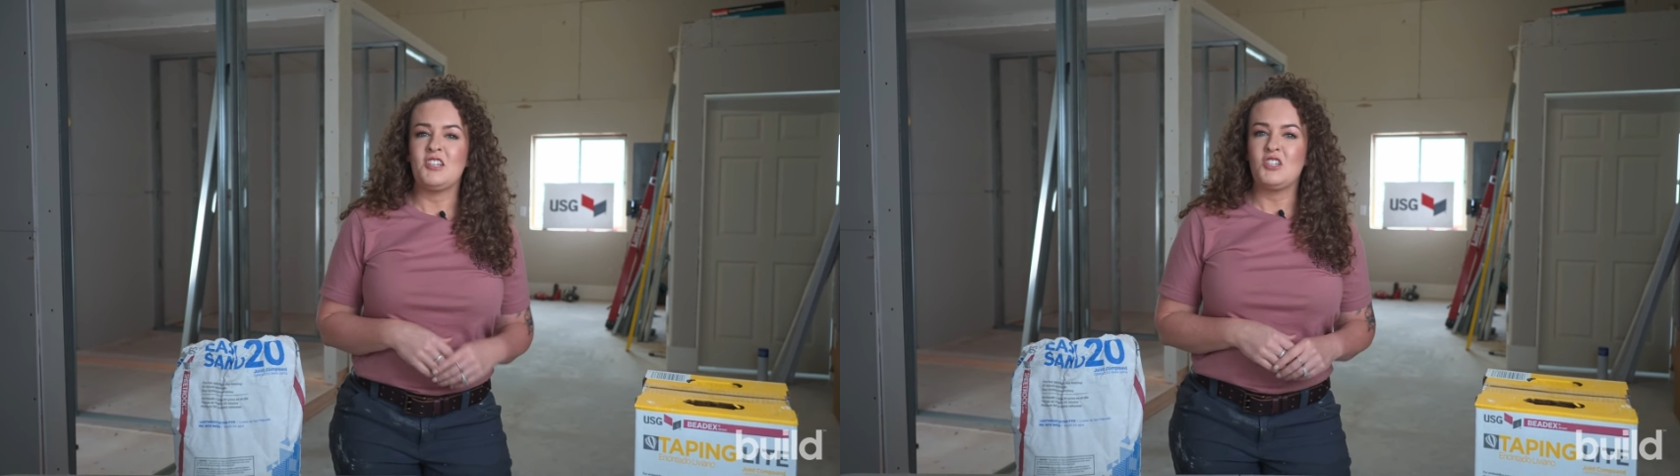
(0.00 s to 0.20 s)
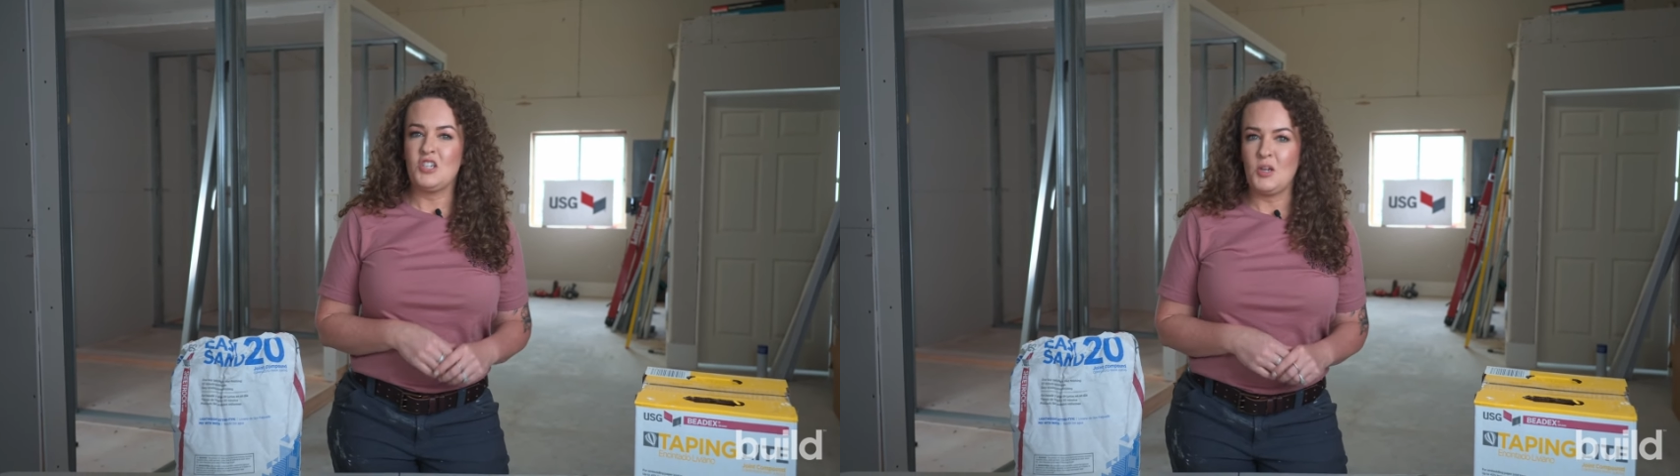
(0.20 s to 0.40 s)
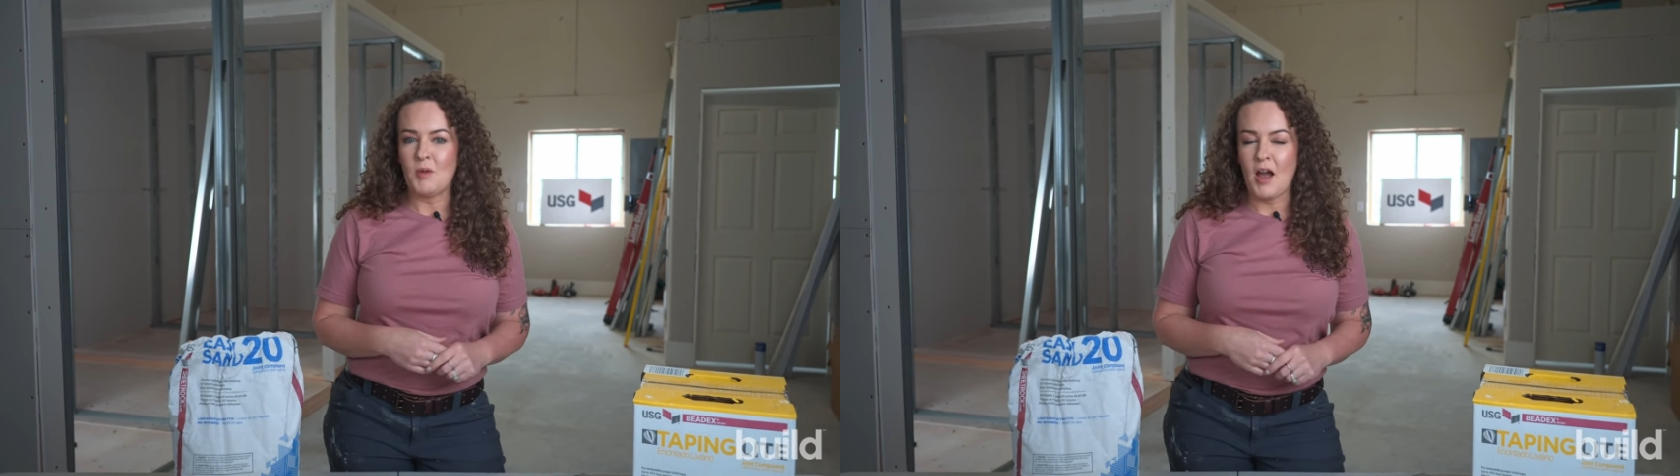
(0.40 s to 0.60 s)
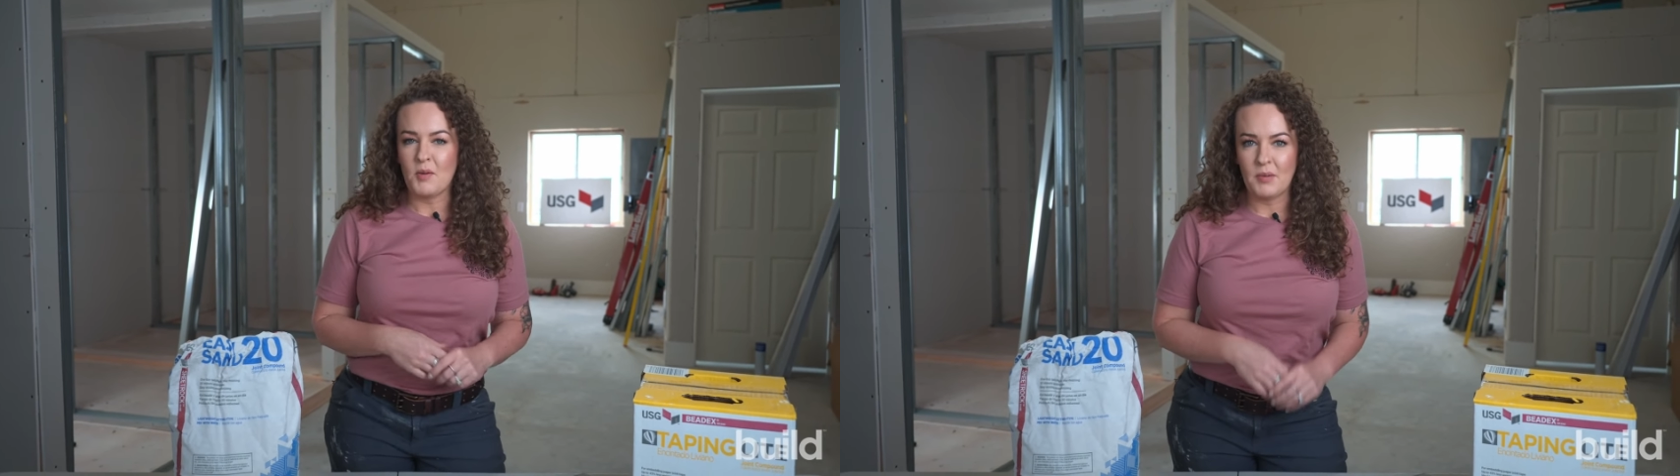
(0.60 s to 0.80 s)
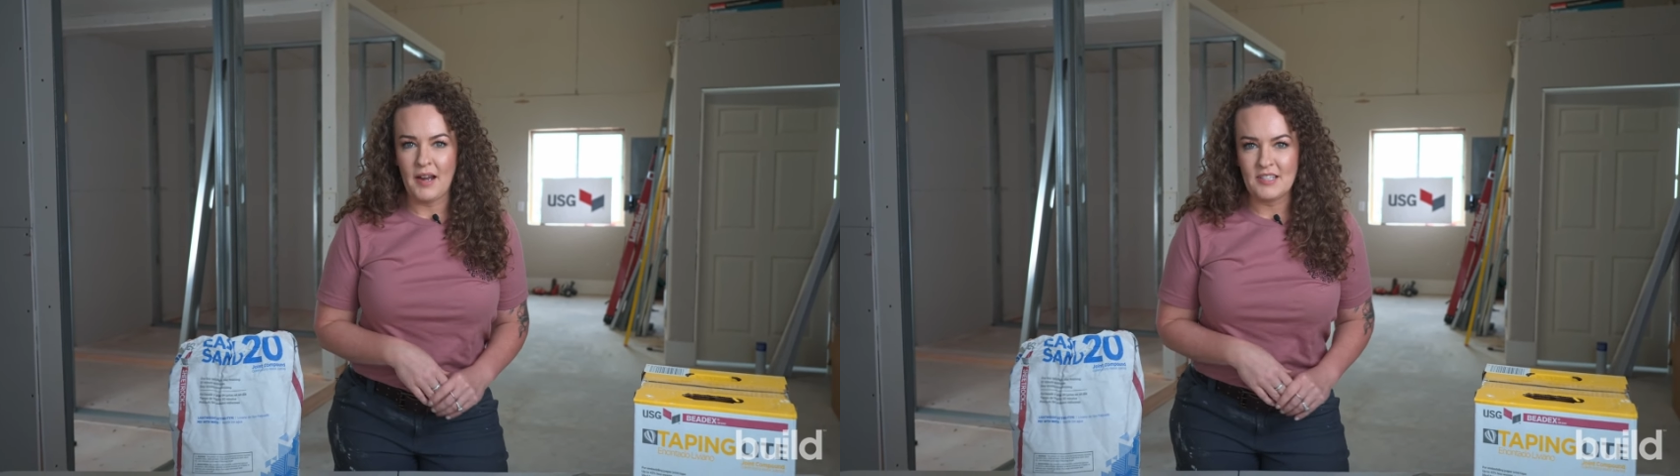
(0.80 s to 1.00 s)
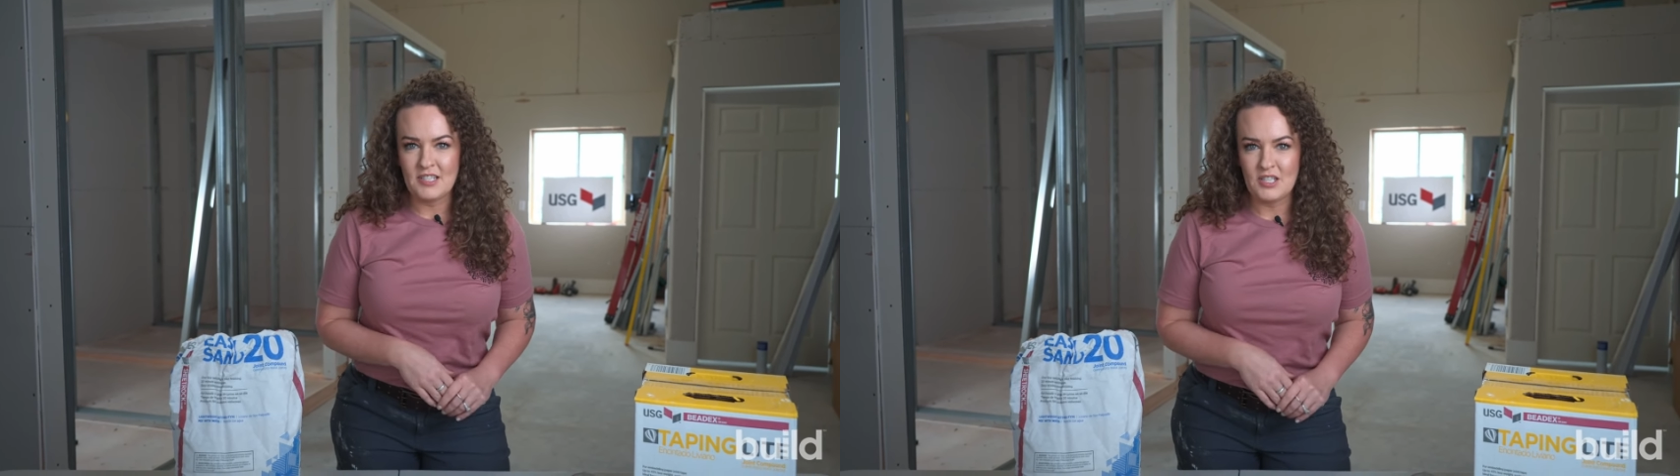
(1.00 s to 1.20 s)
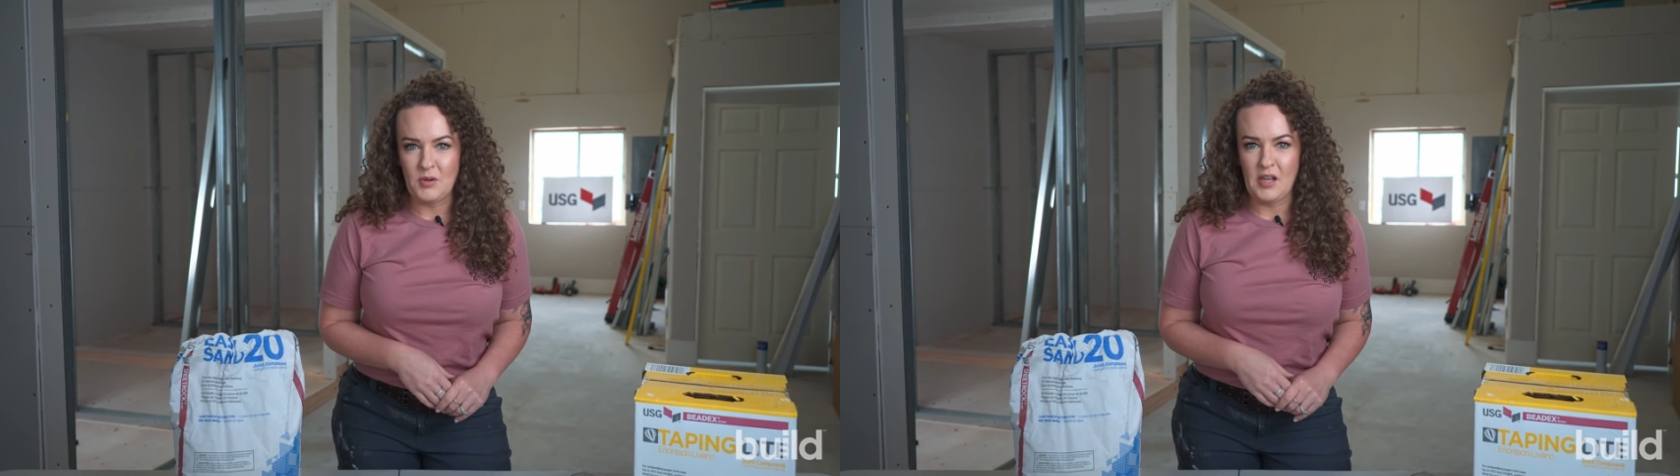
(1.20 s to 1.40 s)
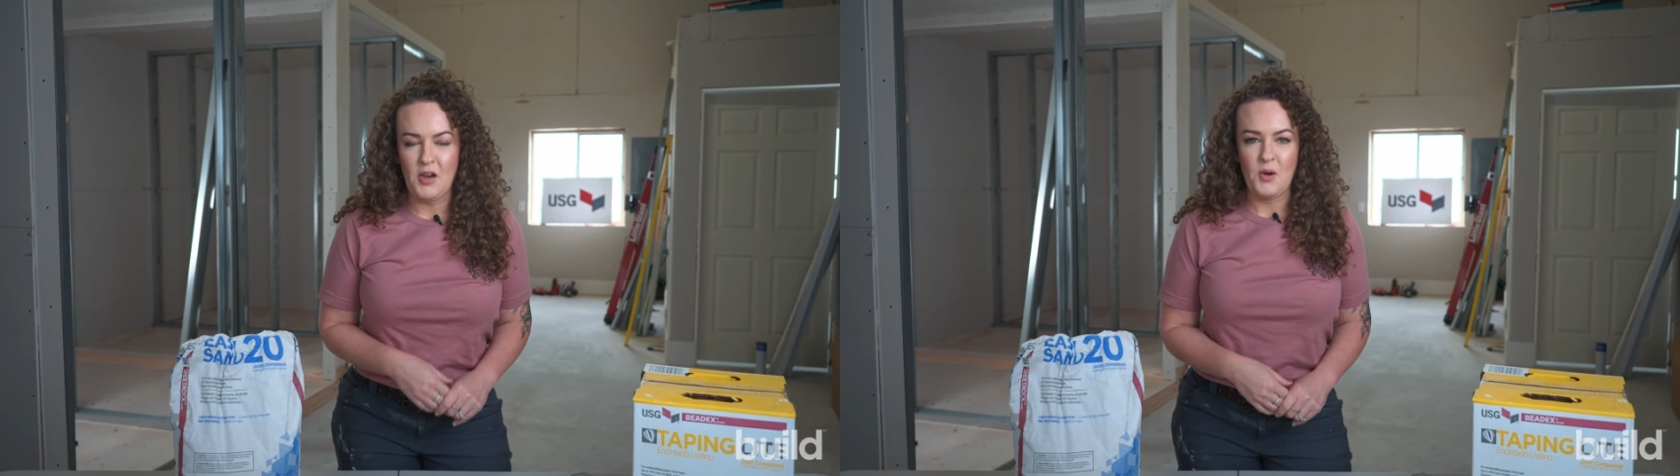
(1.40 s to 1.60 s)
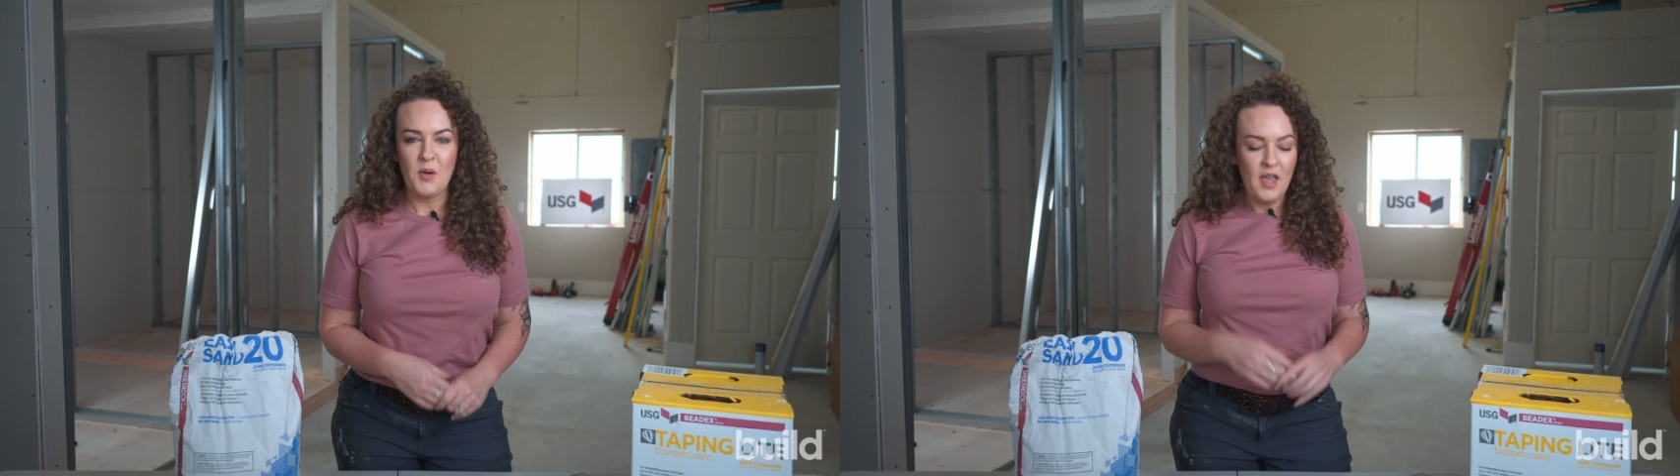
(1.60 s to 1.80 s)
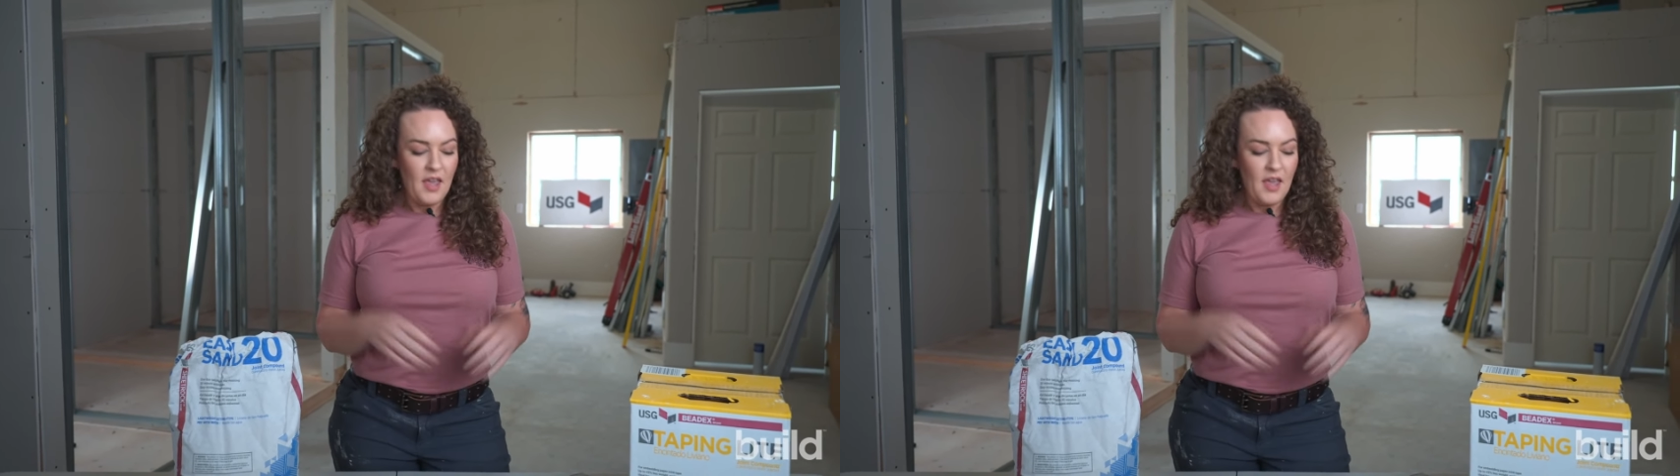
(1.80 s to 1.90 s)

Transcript: Sheetrock brand studio.